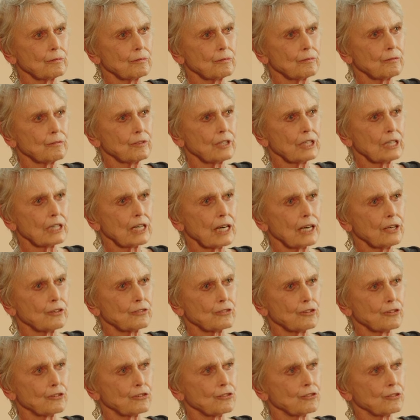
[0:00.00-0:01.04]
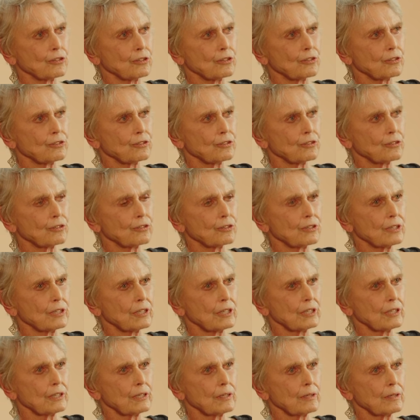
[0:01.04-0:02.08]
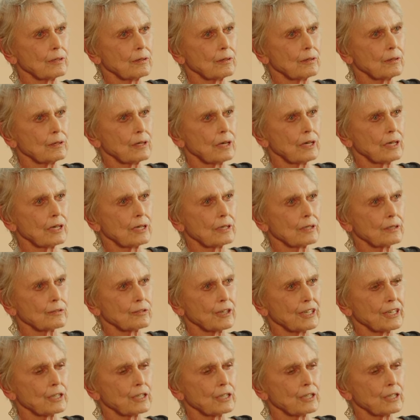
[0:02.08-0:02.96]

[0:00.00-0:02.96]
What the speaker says: realizes that Great